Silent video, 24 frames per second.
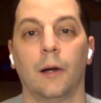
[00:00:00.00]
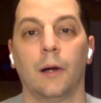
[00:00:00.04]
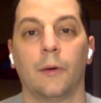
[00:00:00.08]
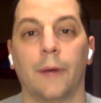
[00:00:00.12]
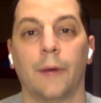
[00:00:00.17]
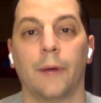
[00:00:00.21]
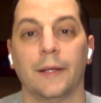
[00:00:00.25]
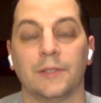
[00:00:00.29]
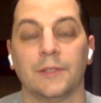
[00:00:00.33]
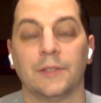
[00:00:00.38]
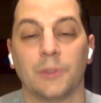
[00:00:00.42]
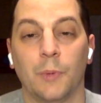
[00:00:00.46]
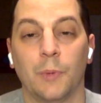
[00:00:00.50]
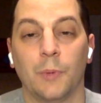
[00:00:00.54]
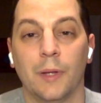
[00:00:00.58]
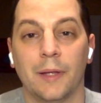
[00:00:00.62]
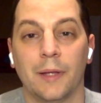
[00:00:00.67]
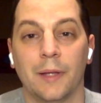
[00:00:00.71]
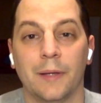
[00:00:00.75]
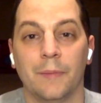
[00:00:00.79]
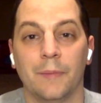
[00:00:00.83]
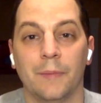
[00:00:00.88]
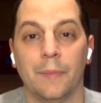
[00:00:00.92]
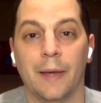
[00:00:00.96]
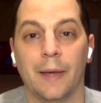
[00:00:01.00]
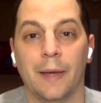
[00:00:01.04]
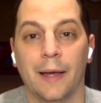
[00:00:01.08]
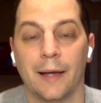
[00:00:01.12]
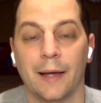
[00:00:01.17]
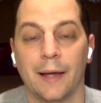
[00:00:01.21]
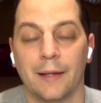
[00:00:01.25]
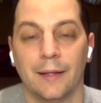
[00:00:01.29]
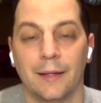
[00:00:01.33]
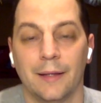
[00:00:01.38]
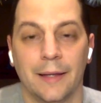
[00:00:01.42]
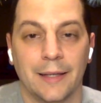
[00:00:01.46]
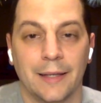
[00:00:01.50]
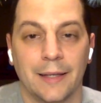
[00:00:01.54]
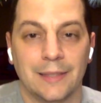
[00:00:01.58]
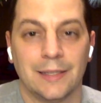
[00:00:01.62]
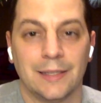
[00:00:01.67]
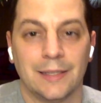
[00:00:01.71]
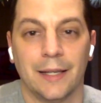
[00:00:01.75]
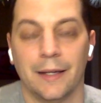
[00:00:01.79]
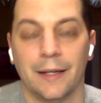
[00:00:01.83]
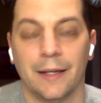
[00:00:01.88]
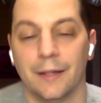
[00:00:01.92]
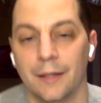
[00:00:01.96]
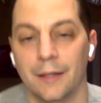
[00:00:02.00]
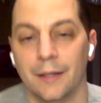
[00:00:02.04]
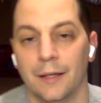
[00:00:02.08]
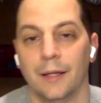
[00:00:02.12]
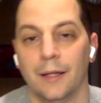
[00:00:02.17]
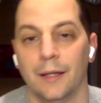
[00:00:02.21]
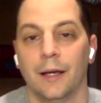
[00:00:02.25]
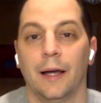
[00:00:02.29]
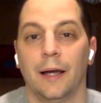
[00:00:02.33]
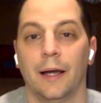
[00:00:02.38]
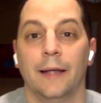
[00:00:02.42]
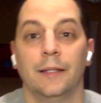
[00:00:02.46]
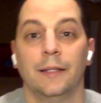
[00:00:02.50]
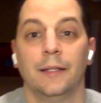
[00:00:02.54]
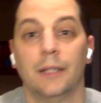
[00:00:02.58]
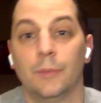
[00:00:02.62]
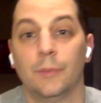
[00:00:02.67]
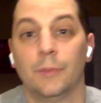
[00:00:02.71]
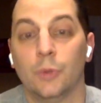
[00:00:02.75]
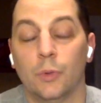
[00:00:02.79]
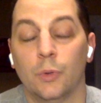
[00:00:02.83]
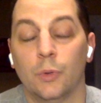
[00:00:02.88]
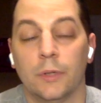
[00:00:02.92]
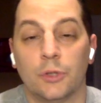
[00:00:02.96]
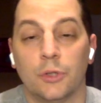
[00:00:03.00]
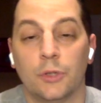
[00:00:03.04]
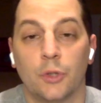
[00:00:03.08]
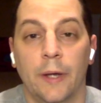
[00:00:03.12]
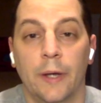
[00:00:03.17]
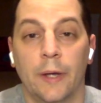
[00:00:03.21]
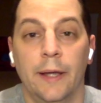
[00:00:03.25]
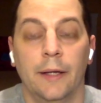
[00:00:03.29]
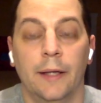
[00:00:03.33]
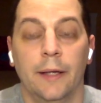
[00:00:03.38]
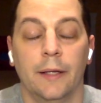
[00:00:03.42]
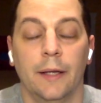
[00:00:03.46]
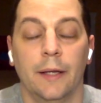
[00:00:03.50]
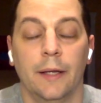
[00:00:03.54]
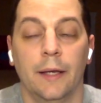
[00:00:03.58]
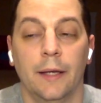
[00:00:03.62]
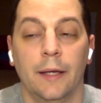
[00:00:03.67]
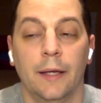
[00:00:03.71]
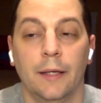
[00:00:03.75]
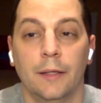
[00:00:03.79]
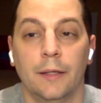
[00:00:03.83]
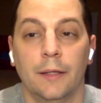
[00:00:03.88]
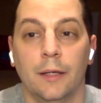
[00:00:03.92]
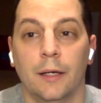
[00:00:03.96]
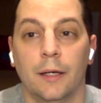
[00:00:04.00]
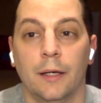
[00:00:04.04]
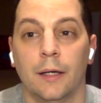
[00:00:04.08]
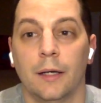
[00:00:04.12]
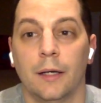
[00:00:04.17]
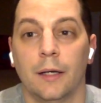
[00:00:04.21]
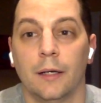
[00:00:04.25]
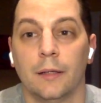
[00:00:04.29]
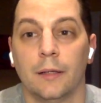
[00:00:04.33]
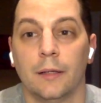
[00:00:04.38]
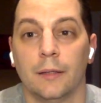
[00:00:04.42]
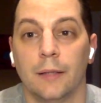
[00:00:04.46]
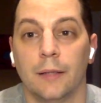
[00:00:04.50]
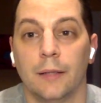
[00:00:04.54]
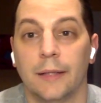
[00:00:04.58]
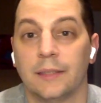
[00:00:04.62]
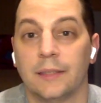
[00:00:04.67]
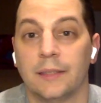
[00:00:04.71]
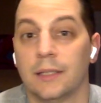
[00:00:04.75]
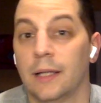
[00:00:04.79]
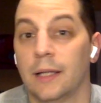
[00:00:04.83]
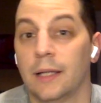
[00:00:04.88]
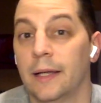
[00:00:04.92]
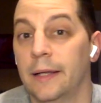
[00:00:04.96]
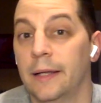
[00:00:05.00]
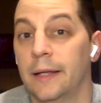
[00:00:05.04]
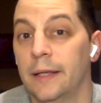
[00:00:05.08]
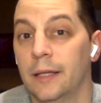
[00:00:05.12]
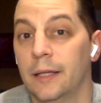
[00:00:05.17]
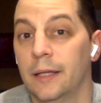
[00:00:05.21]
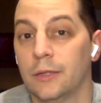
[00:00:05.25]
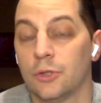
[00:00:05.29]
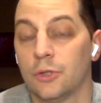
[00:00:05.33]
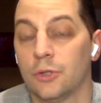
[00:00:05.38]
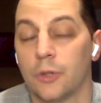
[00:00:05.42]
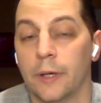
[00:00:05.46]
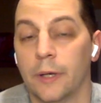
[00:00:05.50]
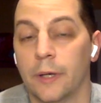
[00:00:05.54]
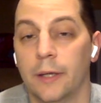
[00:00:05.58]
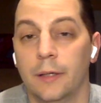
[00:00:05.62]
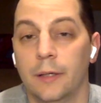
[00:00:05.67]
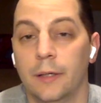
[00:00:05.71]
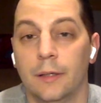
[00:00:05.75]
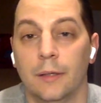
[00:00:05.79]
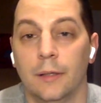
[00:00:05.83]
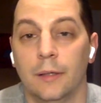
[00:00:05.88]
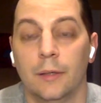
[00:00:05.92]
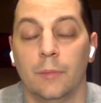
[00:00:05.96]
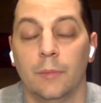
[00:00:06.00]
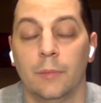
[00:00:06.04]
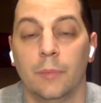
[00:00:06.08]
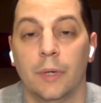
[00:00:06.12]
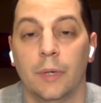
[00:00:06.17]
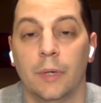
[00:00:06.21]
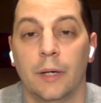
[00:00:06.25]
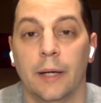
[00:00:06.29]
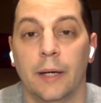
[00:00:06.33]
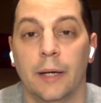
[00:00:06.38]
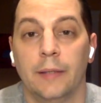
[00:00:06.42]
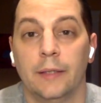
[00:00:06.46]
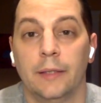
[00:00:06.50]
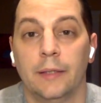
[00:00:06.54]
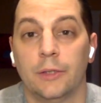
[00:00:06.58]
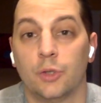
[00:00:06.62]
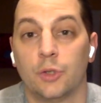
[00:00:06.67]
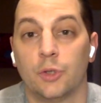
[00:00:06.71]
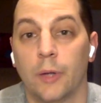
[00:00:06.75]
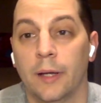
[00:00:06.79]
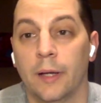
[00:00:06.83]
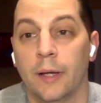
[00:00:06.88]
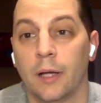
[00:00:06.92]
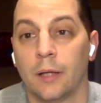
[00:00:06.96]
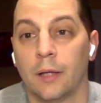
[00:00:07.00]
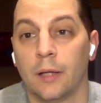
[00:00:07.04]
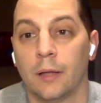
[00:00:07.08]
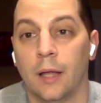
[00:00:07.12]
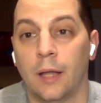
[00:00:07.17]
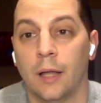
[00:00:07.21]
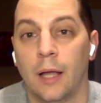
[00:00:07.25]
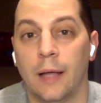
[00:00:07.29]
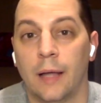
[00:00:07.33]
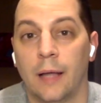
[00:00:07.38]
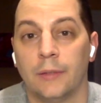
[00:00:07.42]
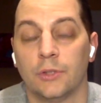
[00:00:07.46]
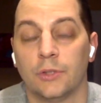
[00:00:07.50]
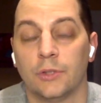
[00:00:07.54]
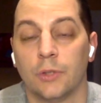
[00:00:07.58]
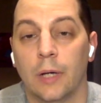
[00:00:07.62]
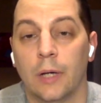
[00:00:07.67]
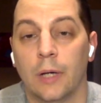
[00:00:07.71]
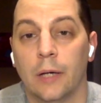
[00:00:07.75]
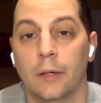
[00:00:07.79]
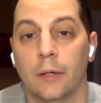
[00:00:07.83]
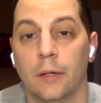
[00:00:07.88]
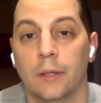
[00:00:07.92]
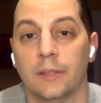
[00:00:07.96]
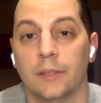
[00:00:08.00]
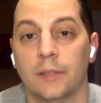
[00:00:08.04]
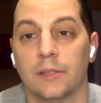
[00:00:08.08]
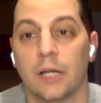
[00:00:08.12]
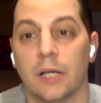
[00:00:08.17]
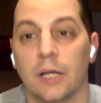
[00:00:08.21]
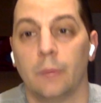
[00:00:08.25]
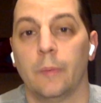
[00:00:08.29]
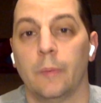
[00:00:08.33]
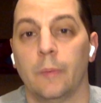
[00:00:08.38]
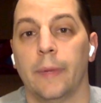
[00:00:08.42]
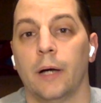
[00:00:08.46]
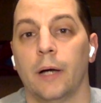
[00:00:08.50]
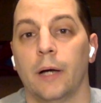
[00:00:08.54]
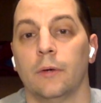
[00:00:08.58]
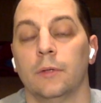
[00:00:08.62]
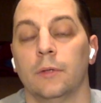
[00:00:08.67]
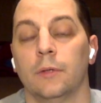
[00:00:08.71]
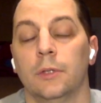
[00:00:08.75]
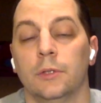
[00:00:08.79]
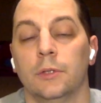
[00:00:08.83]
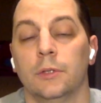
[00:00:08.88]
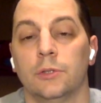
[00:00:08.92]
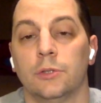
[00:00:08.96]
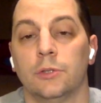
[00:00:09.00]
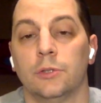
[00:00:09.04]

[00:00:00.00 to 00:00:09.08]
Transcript: All right, so welcome back. Like I said, I ended up doing a trade, and like I said, not any of the trade, but I did a trade online. So how did this come about?